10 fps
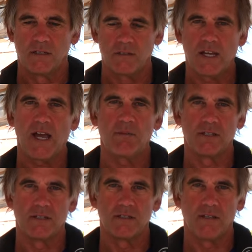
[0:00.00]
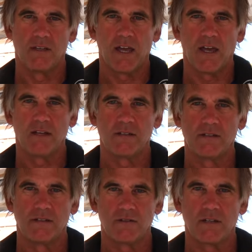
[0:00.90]
tablet that
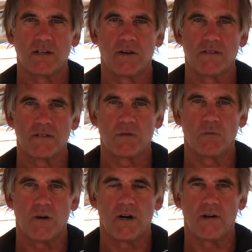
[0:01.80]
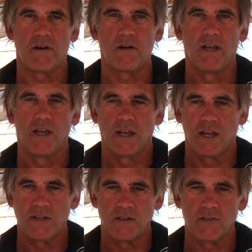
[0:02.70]
disintegrates in the water
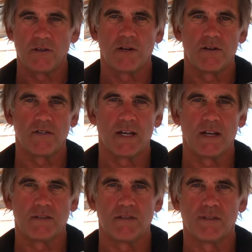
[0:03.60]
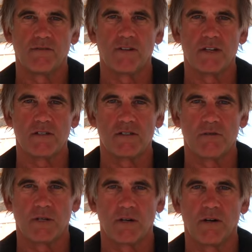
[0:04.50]
and then triggers that inflation
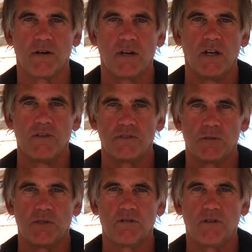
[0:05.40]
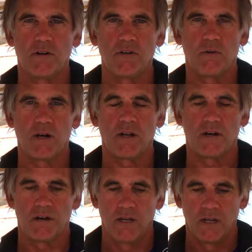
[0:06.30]
to occur. So when you fall in the
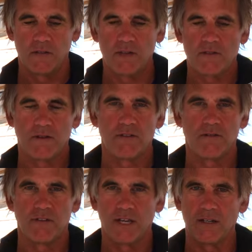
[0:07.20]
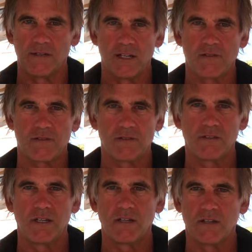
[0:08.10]
water, these don't inflate
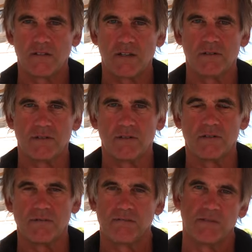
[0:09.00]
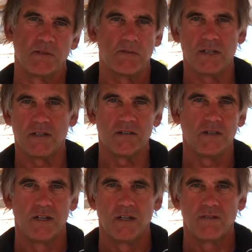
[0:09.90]
instantly. It takes a little, maybe
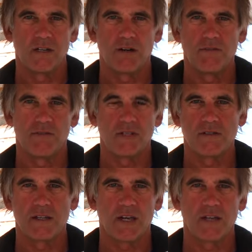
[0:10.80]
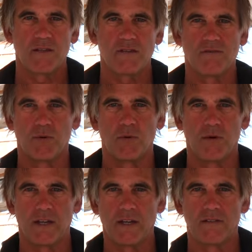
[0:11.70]
10 or 15 seconds
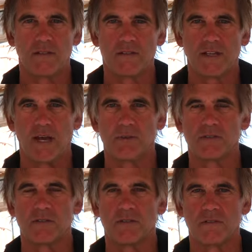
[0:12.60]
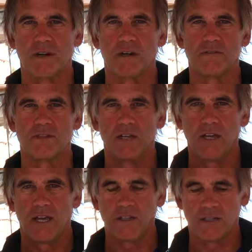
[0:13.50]
for that tablet to dissolve
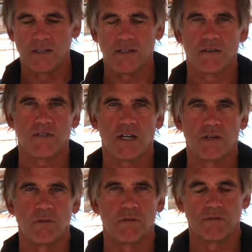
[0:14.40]
and then the life jacket will